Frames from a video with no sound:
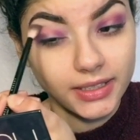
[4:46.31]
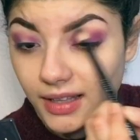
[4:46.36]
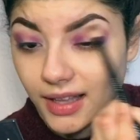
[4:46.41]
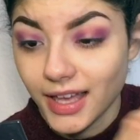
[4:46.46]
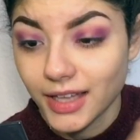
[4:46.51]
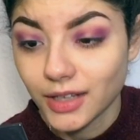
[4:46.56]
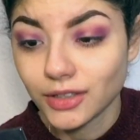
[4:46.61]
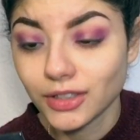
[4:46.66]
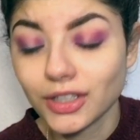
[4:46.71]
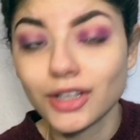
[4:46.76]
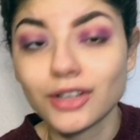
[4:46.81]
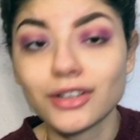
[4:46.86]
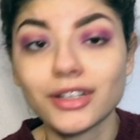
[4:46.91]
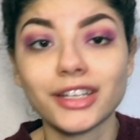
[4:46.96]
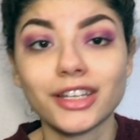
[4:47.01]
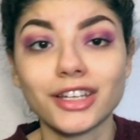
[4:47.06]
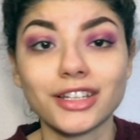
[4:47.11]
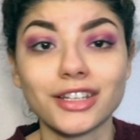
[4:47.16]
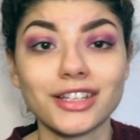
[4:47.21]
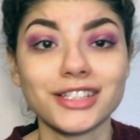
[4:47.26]
I don't
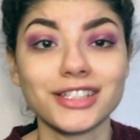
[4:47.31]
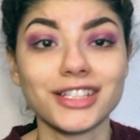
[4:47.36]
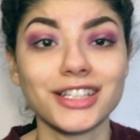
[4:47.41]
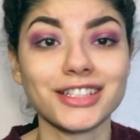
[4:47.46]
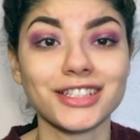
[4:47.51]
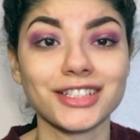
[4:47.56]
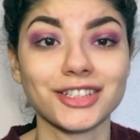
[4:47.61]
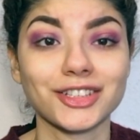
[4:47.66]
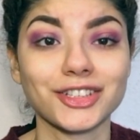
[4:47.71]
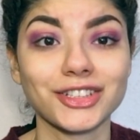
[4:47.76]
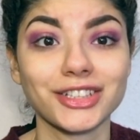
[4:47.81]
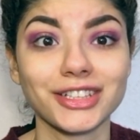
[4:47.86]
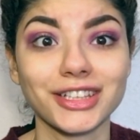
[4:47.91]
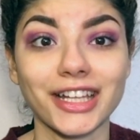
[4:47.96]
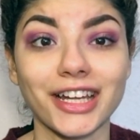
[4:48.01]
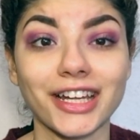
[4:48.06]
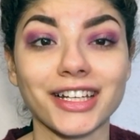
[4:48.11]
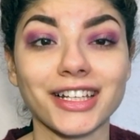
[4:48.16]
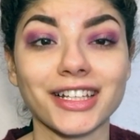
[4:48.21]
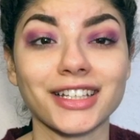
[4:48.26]
know, it doesn't look
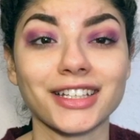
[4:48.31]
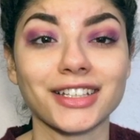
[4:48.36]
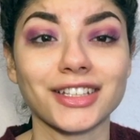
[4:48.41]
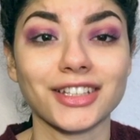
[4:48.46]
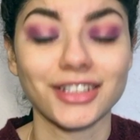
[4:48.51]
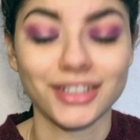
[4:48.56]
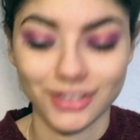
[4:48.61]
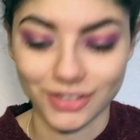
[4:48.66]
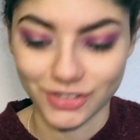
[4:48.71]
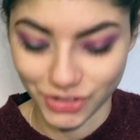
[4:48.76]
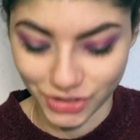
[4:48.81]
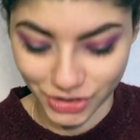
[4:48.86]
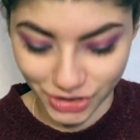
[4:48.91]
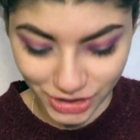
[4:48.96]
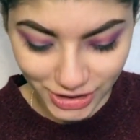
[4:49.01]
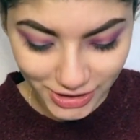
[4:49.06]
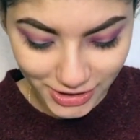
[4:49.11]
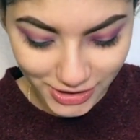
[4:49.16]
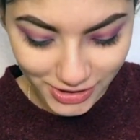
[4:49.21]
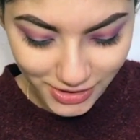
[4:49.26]
like
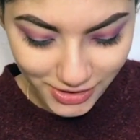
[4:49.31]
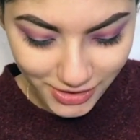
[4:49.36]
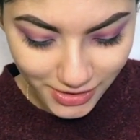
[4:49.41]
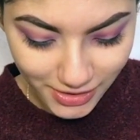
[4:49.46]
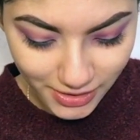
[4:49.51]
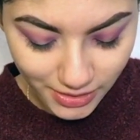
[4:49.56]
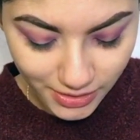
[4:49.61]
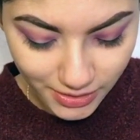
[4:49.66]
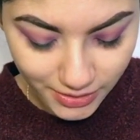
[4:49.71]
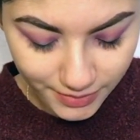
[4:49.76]
she